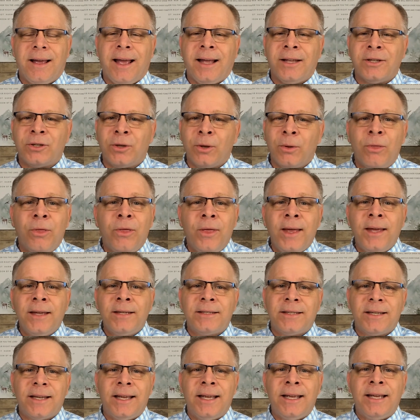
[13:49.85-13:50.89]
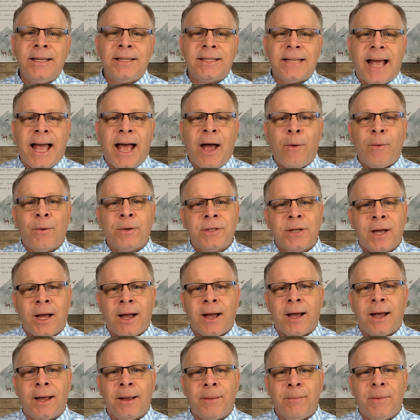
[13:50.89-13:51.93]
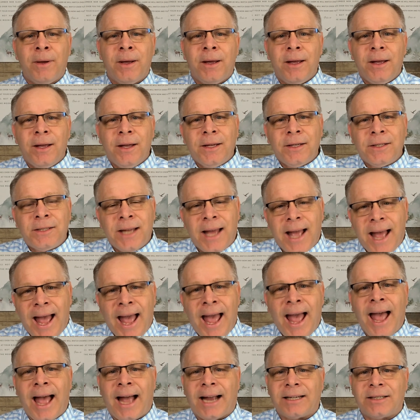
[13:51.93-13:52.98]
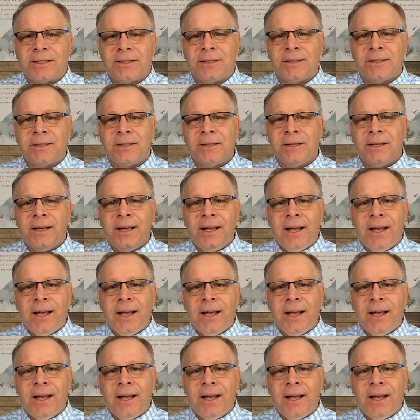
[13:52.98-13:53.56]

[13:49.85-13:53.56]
And so this is our time to act.